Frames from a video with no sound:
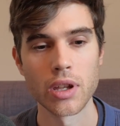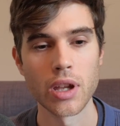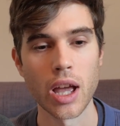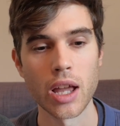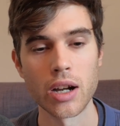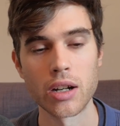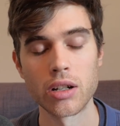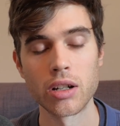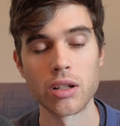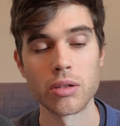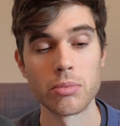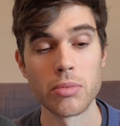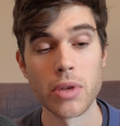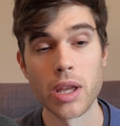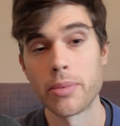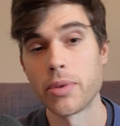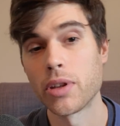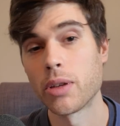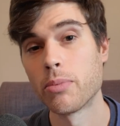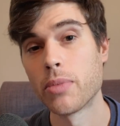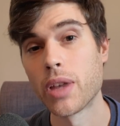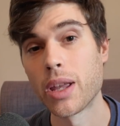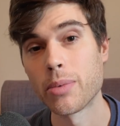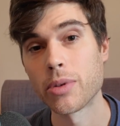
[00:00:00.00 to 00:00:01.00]
don't know.
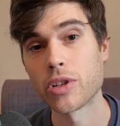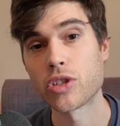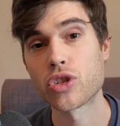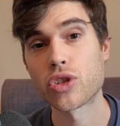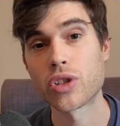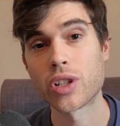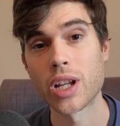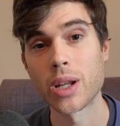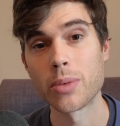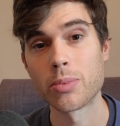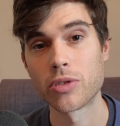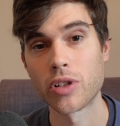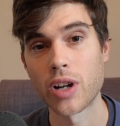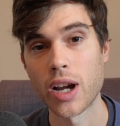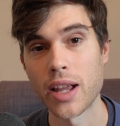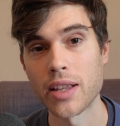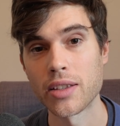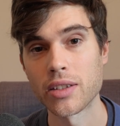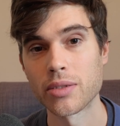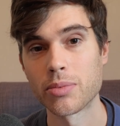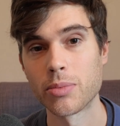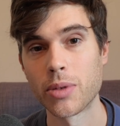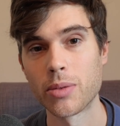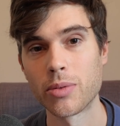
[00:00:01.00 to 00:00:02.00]
Maybe it's cheap
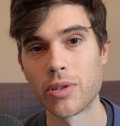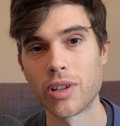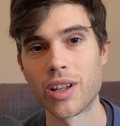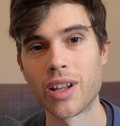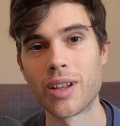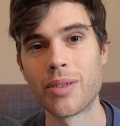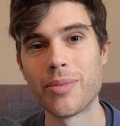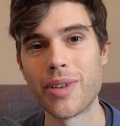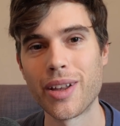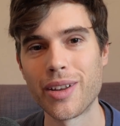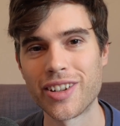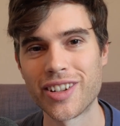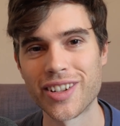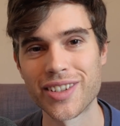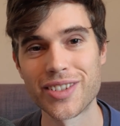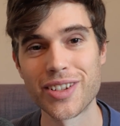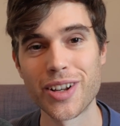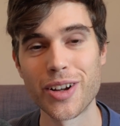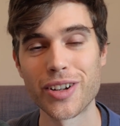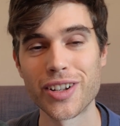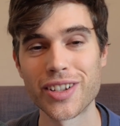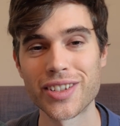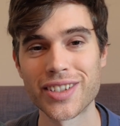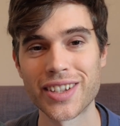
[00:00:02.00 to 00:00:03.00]
rent. Maybe you may just
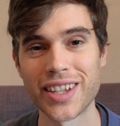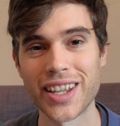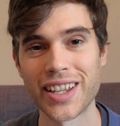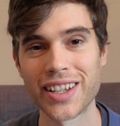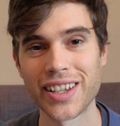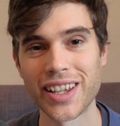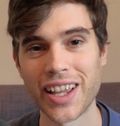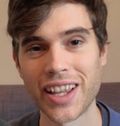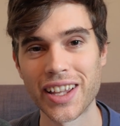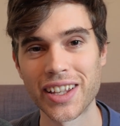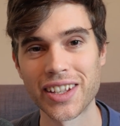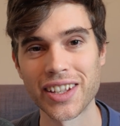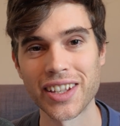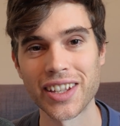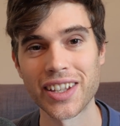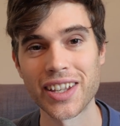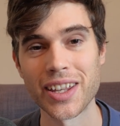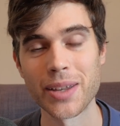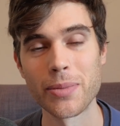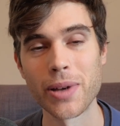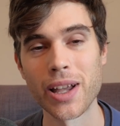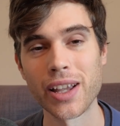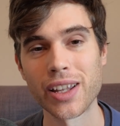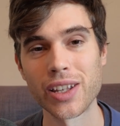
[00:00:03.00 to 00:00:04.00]
notice that like
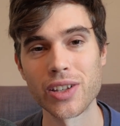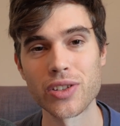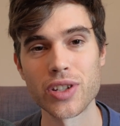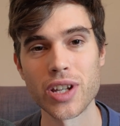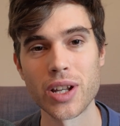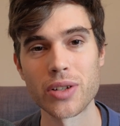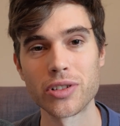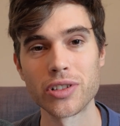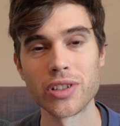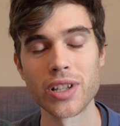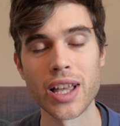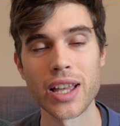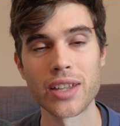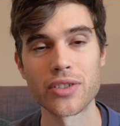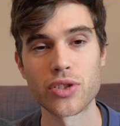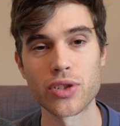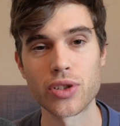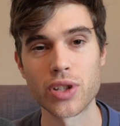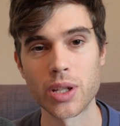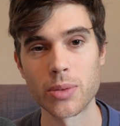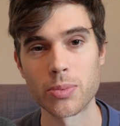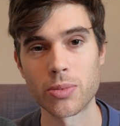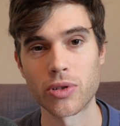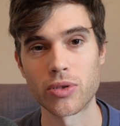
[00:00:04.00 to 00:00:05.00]
Quebec in general has
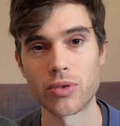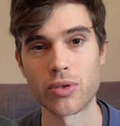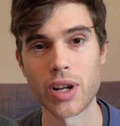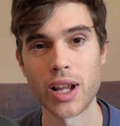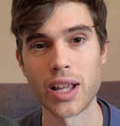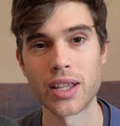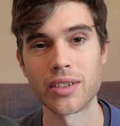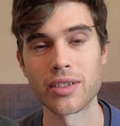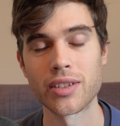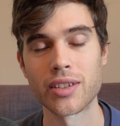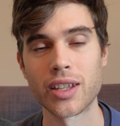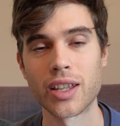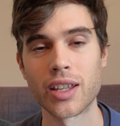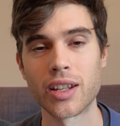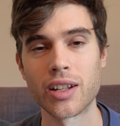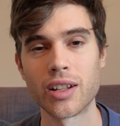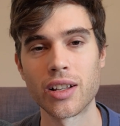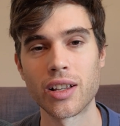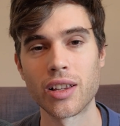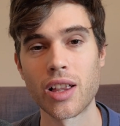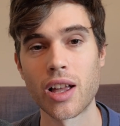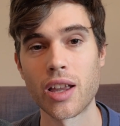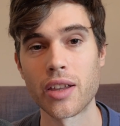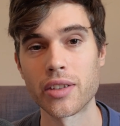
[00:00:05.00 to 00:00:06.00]
cheaper rent than
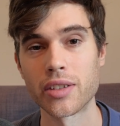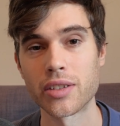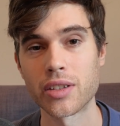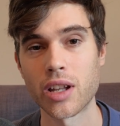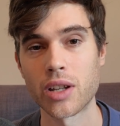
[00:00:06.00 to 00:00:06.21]
a lot of this